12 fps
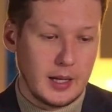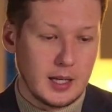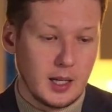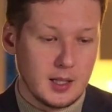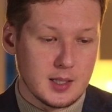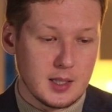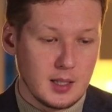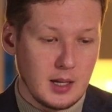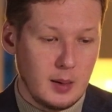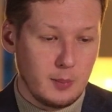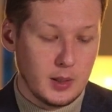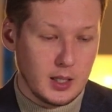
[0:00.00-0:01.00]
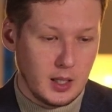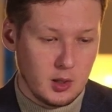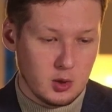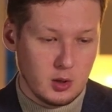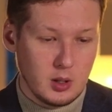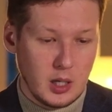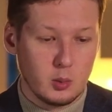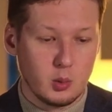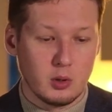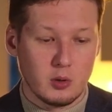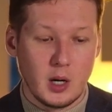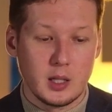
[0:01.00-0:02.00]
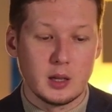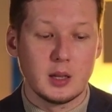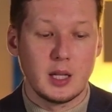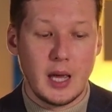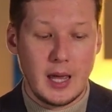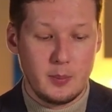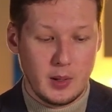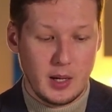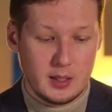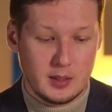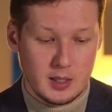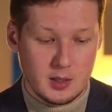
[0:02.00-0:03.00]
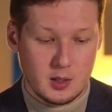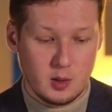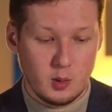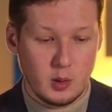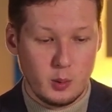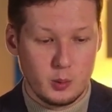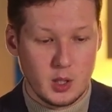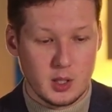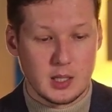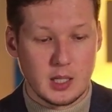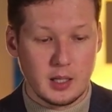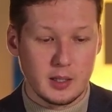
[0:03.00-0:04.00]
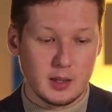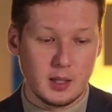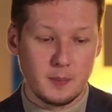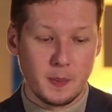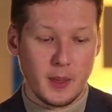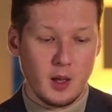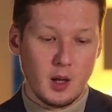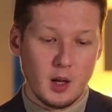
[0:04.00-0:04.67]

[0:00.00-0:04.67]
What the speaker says: against the application and will run the API test. So I will just click the